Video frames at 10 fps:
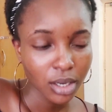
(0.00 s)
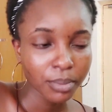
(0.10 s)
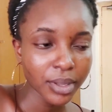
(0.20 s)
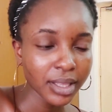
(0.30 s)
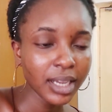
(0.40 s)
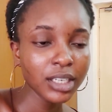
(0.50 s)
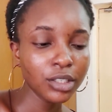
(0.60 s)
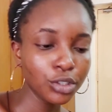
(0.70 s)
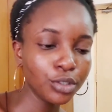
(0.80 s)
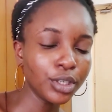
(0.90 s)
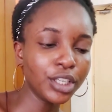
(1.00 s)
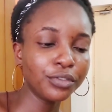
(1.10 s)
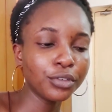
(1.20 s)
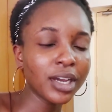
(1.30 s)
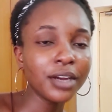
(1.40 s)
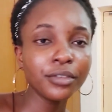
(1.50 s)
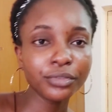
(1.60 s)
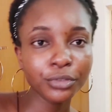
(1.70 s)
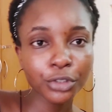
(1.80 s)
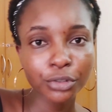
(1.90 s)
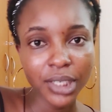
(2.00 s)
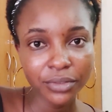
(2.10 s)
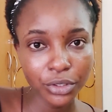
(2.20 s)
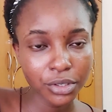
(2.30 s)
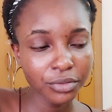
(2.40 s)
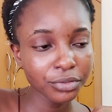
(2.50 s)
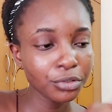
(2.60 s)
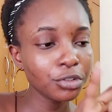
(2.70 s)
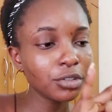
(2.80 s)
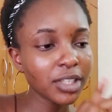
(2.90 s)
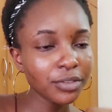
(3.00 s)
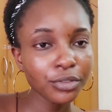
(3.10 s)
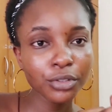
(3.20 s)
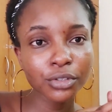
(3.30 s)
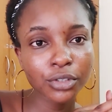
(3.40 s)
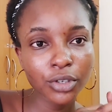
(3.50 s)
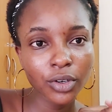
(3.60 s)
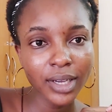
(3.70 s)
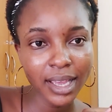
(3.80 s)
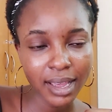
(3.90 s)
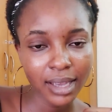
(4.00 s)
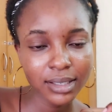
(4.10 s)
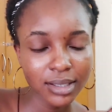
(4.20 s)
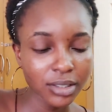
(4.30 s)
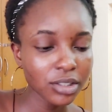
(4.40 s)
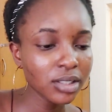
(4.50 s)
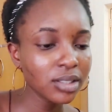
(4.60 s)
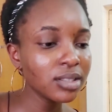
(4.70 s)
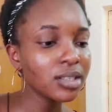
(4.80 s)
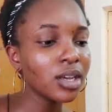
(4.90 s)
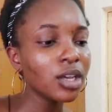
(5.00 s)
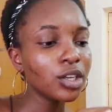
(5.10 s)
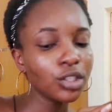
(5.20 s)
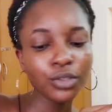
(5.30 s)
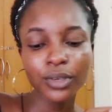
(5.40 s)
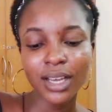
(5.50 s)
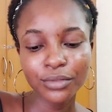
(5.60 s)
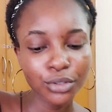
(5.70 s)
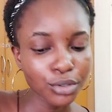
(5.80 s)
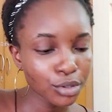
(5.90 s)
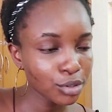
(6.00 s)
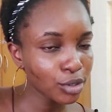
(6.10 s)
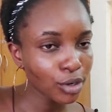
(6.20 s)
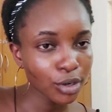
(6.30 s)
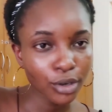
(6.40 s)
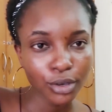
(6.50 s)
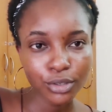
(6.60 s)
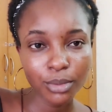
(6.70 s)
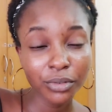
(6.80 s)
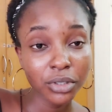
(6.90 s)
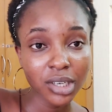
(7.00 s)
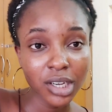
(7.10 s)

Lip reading: But then if you carry food, you would have used the food, you would have used your hair extensions, you would have used some of your